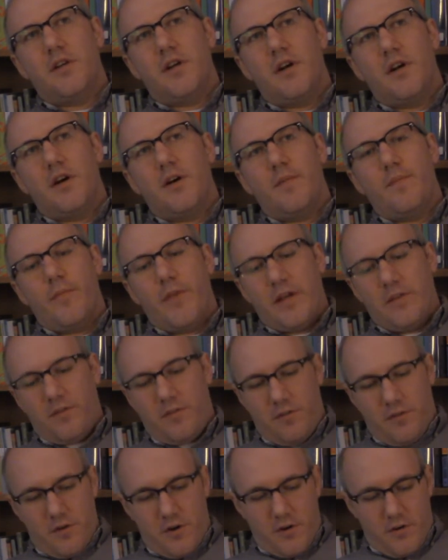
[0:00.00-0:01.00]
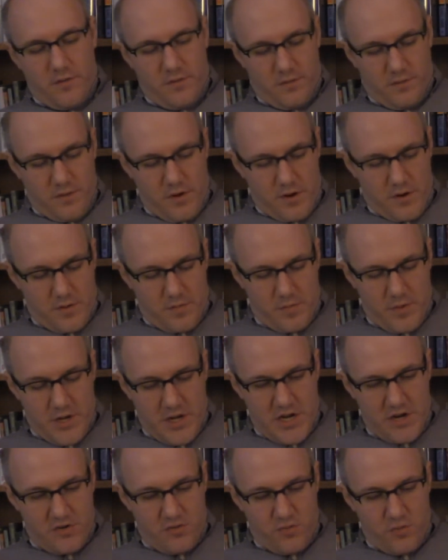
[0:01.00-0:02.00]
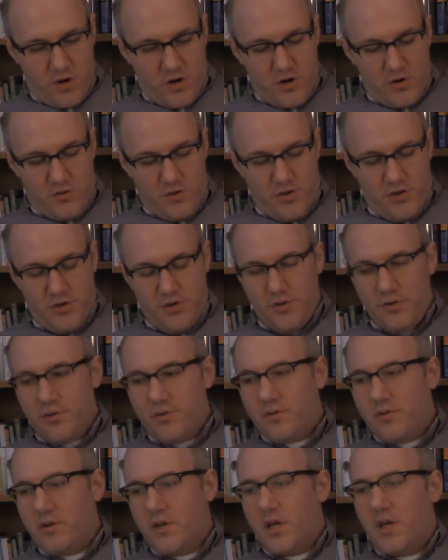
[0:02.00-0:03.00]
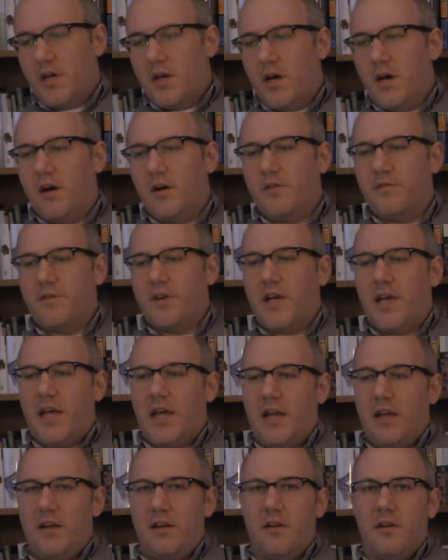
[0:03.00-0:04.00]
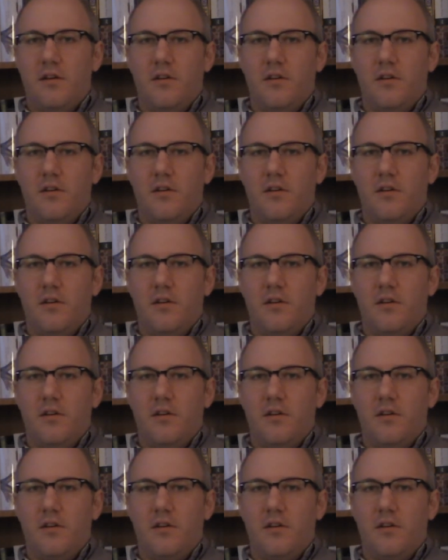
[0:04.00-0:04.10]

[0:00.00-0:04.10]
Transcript: that starts on page 102 of, again,